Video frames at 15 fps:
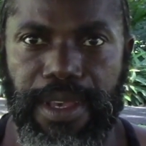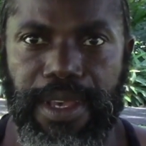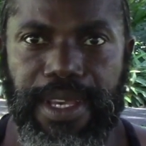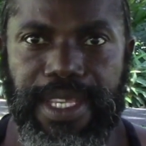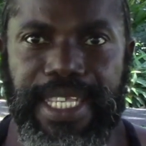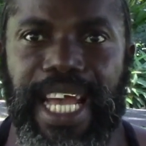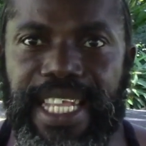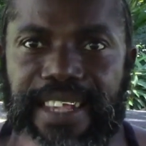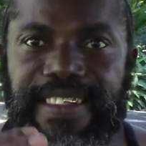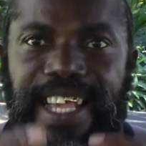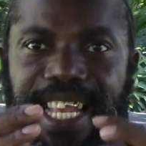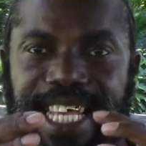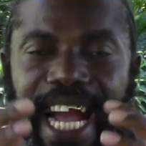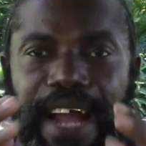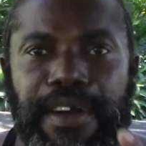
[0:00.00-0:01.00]
Yet they
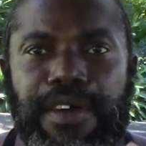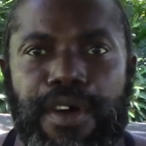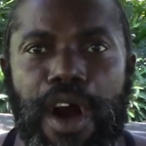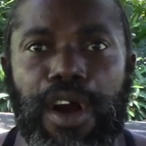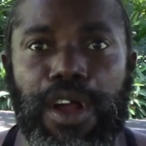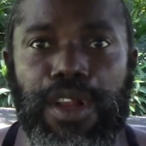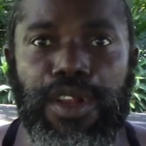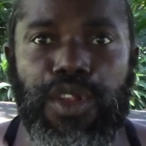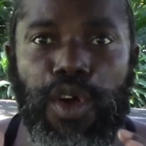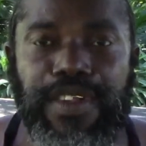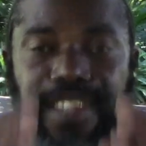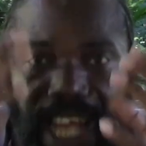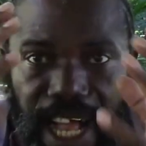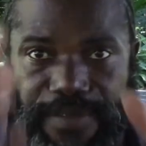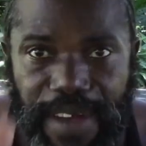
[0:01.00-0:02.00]
still carry around low
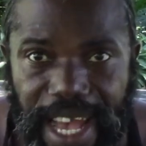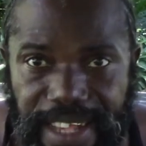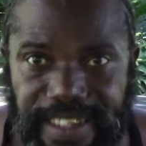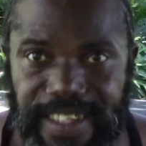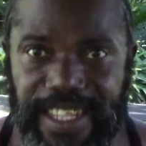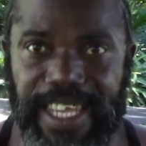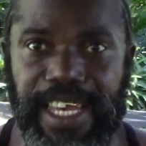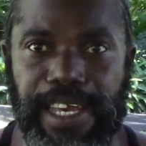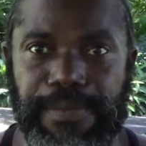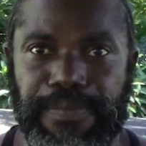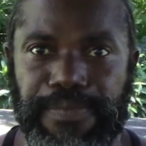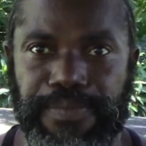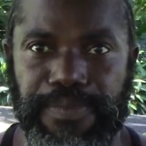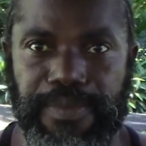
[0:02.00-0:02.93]
self-esteem.